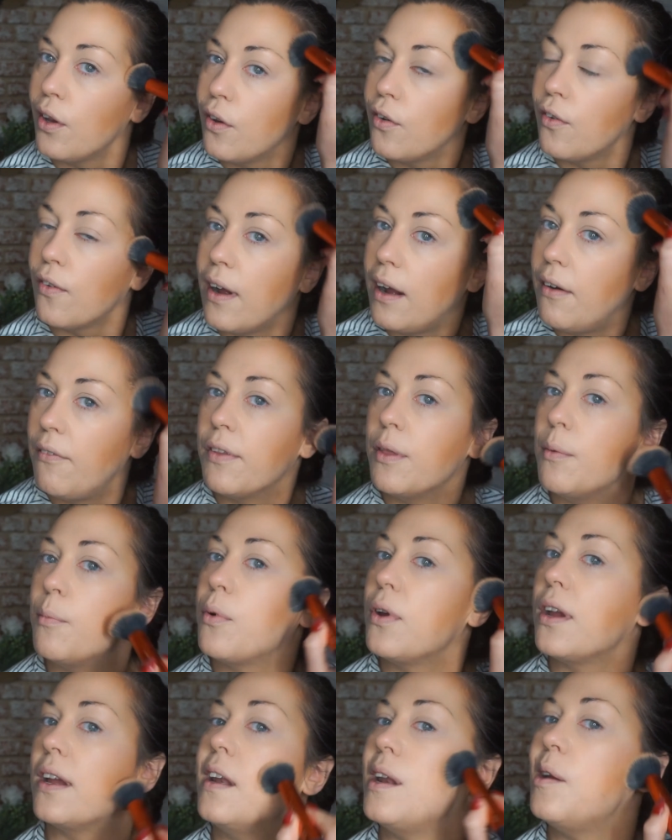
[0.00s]
rather than
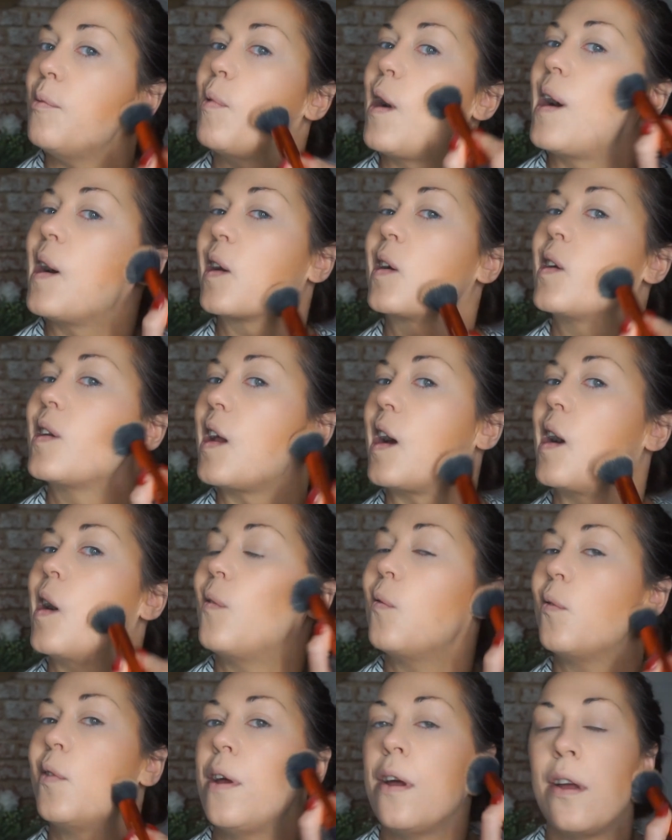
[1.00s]
bringing it back
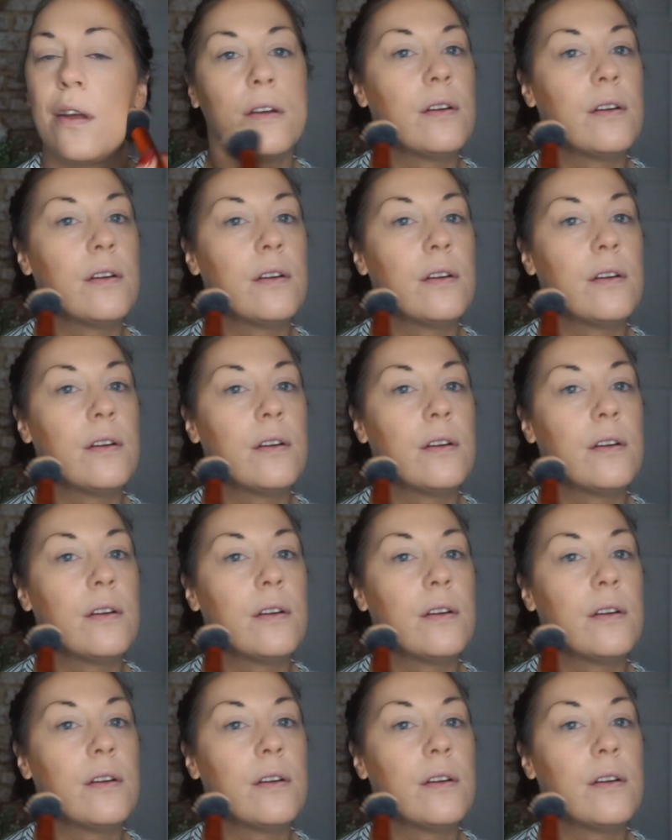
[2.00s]
down.